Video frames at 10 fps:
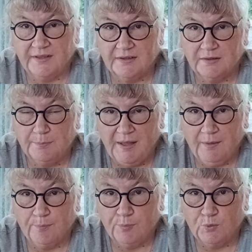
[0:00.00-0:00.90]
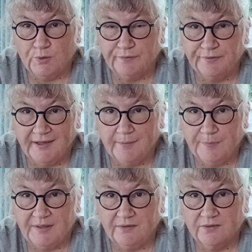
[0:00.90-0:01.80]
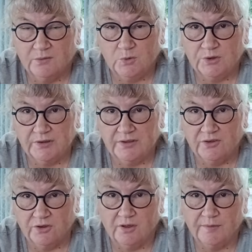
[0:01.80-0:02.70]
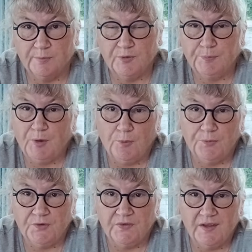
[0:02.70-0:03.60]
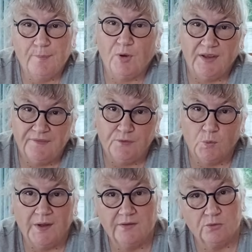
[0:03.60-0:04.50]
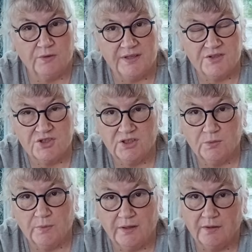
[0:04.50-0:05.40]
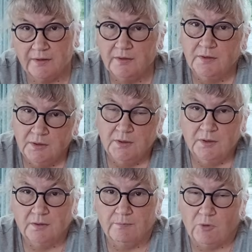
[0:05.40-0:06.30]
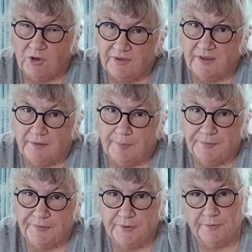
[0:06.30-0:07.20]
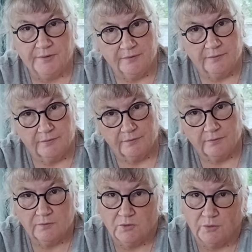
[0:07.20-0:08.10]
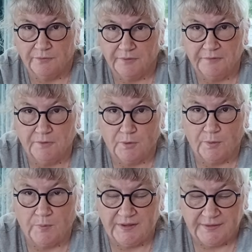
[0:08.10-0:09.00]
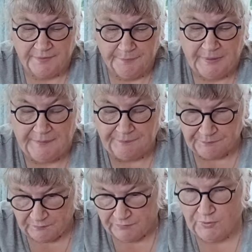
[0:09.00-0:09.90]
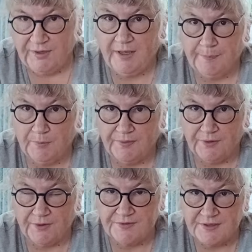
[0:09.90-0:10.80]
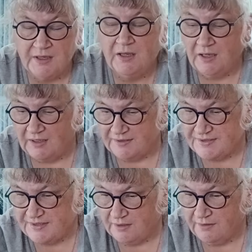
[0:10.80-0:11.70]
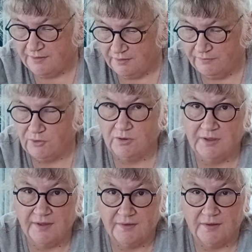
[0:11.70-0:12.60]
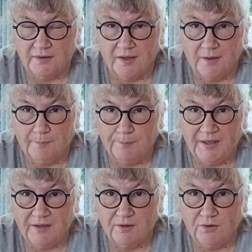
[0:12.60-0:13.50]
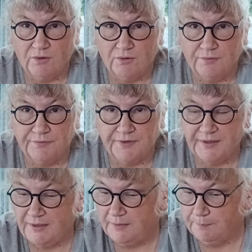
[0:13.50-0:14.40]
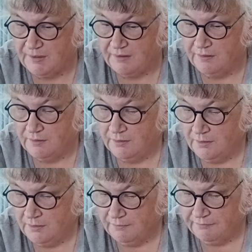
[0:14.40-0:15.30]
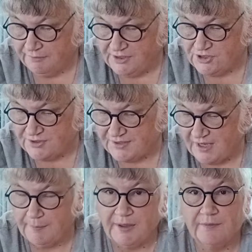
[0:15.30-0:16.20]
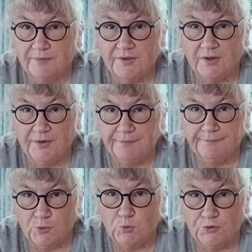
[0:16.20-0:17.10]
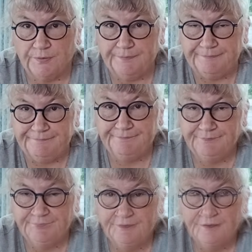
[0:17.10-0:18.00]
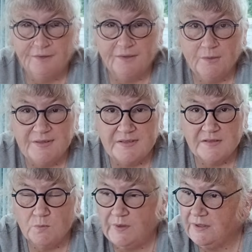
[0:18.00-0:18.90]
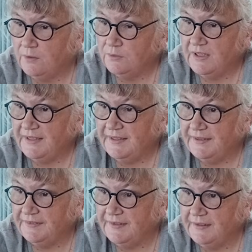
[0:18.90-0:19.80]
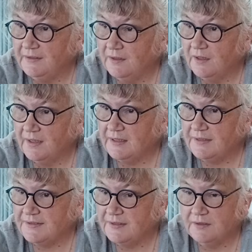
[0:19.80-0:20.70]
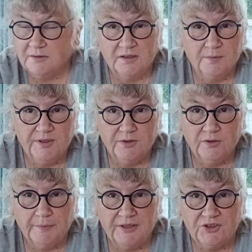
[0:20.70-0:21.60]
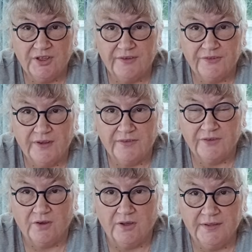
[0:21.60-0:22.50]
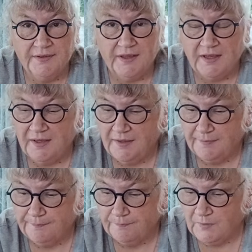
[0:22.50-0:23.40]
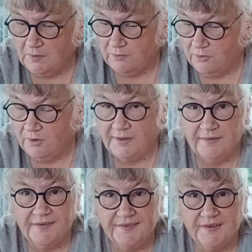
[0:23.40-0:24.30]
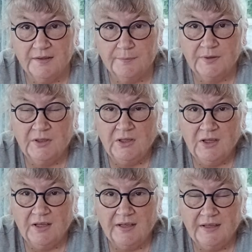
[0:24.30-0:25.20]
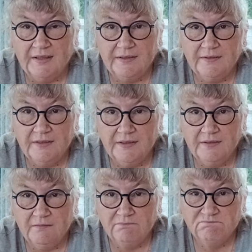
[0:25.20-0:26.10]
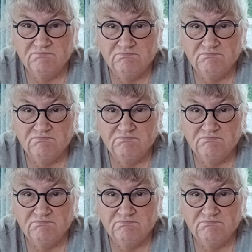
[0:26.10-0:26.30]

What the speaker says: get the back border flower bed sorted in time to put bulbs in. That might have to wait till next year when I might dig up a few and do it for the following winter. But very happy with those. And as I said, I think I've got another bag of the big freesias coming. So awesome. So as it's a wet old day out there, I can't see that I'm going to be doing much else outside. I'm going to tidy these up and then